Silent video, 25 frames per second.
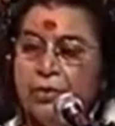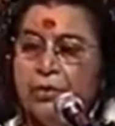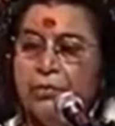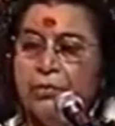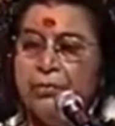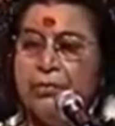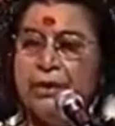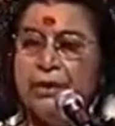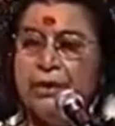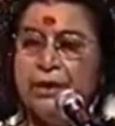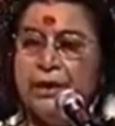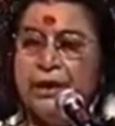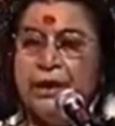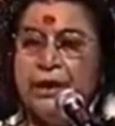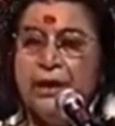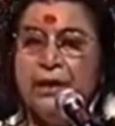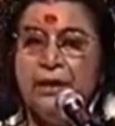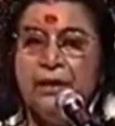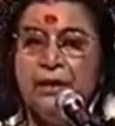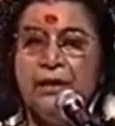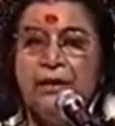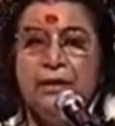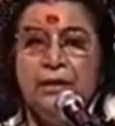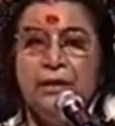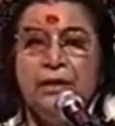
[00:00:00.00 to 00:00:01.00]
But then
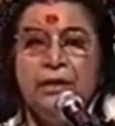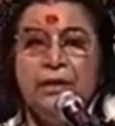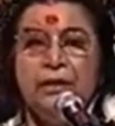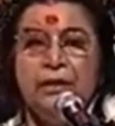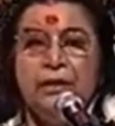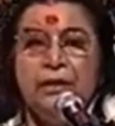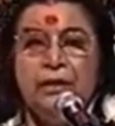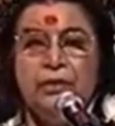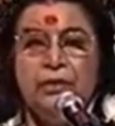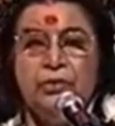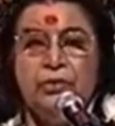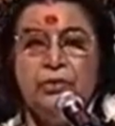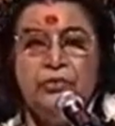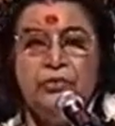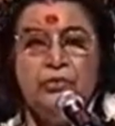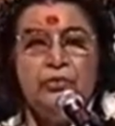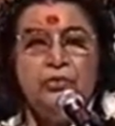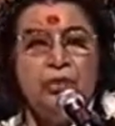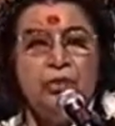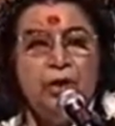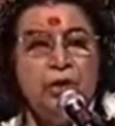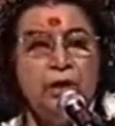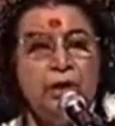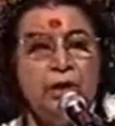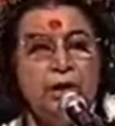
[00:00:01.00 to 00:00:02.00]
you should
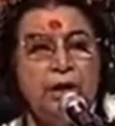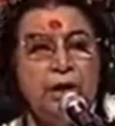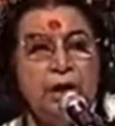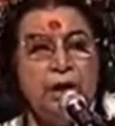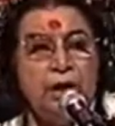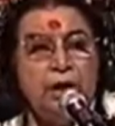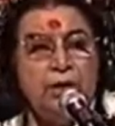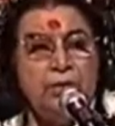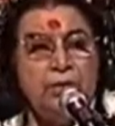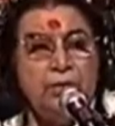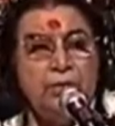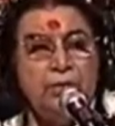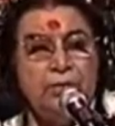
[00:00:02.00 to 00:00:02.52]
not allow